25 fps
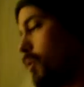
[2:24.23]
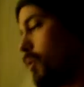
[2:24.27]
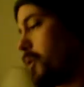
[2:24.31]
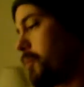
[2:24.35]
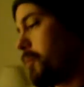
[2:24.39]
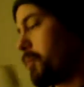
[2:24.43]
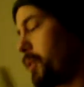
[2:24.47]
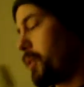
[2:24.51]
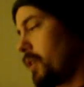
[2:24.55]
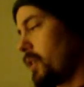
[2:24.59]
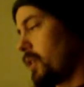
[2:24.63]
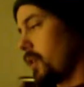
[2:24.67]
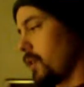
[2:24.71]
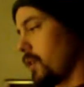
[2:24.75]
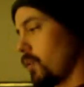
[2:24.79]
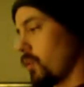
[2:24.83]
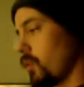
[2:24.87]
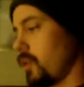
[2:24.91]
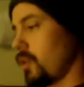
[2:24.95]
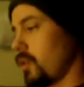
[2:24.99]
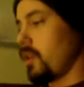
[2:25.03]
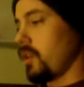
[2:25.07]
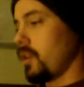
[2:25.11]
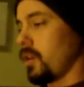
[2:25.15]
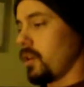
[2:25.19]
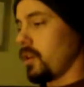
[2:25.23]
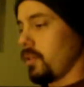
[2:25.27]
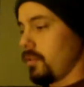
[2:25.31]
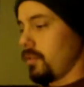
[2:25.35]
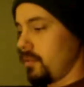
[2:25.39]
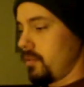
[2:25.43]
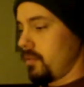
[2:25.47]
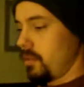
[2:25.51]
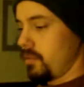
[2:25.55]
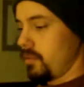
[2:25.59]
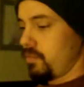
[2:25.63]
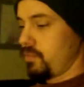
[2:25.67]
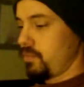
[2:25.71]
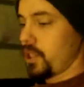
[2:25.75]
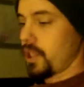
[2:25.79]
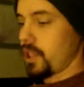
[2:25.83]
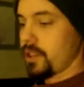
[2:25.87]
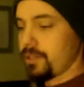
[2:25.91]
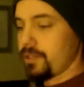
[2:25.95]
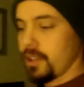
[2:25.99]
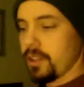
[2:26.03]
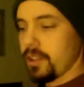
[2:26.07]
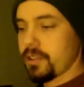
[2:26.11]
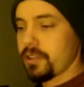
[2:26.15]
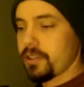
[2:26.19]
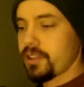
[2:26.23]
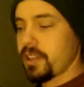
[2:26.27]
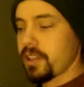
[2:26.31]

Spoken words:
I order a beer and I order a chicken Caesar